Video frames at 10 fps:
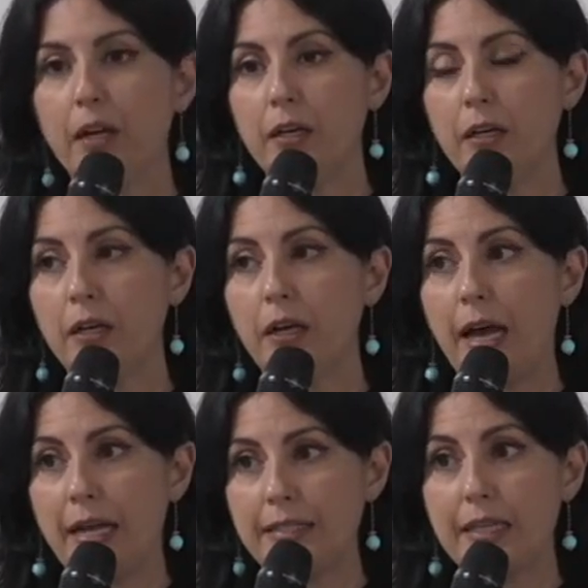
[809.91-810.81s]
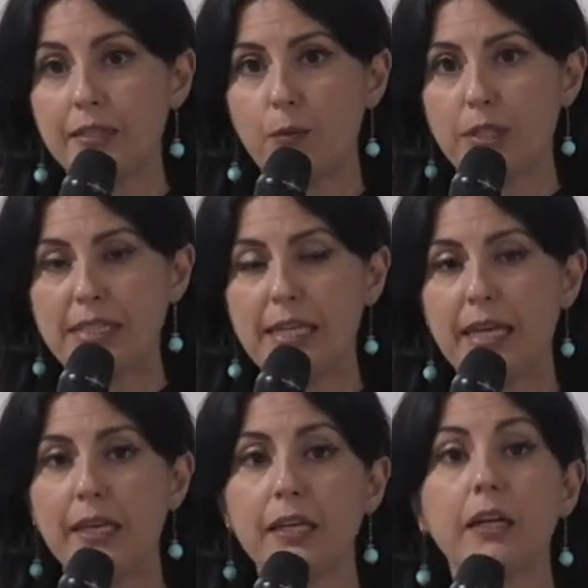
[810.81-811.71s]
And as I was
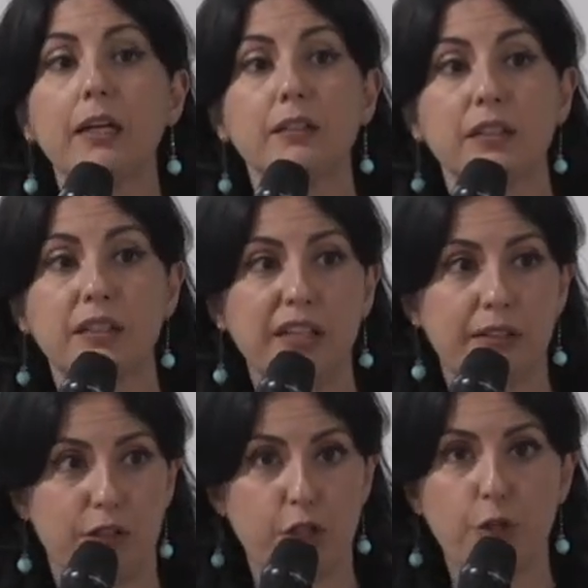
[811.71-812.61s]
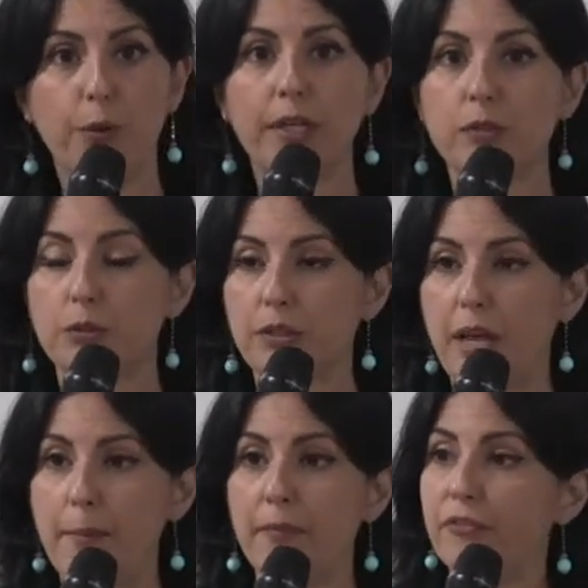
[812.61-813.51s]
saying, showing to
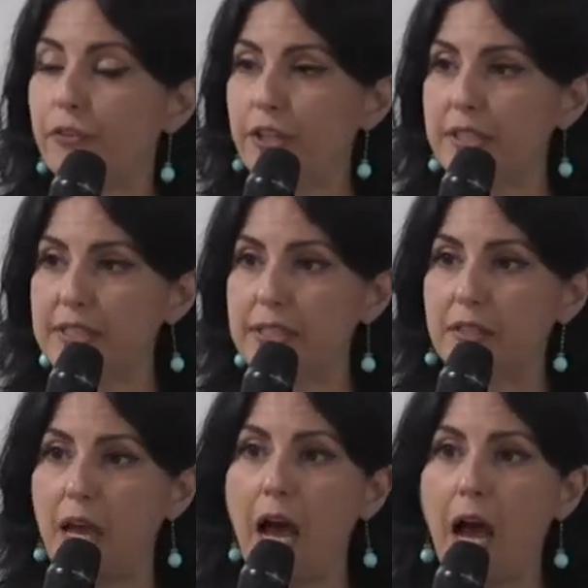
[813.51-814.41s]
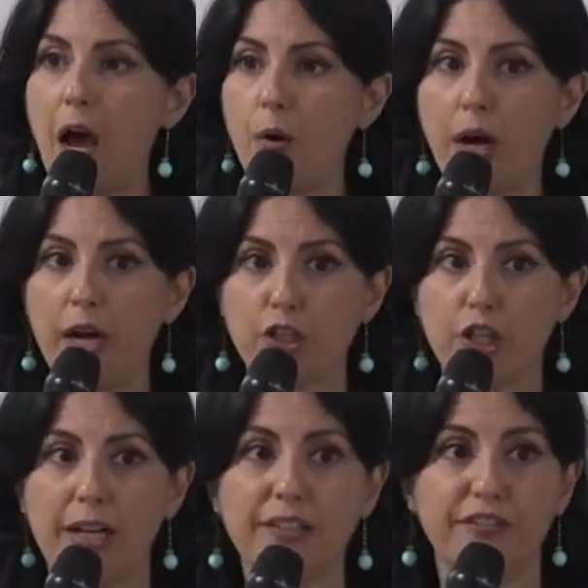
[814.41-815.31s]
them, for instance, how a
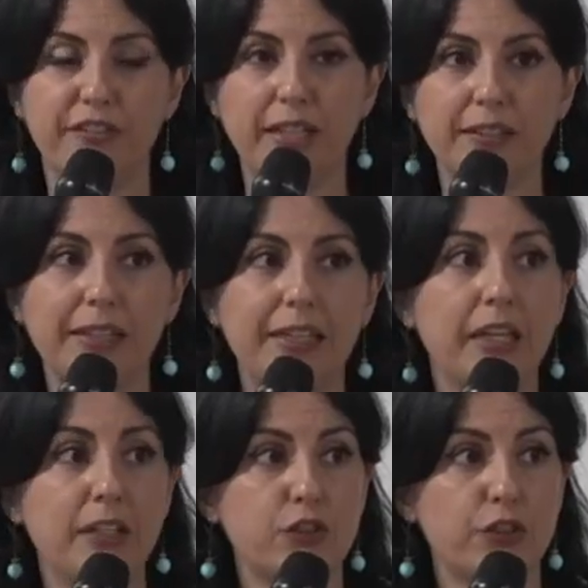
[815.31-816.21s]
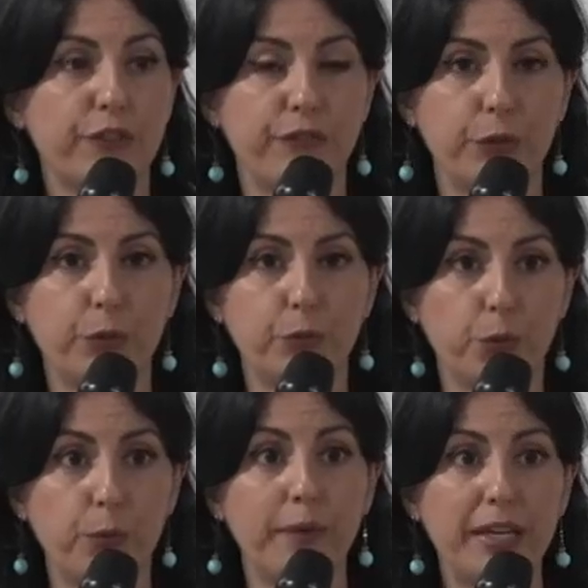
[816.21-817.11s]
child-friendly interview
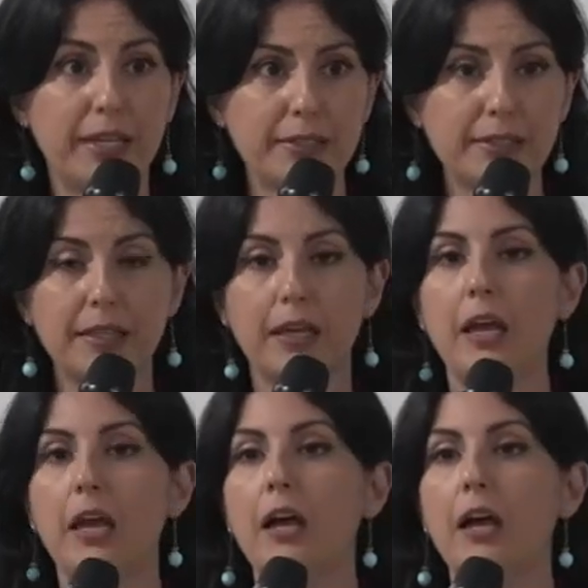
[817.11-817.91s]
room is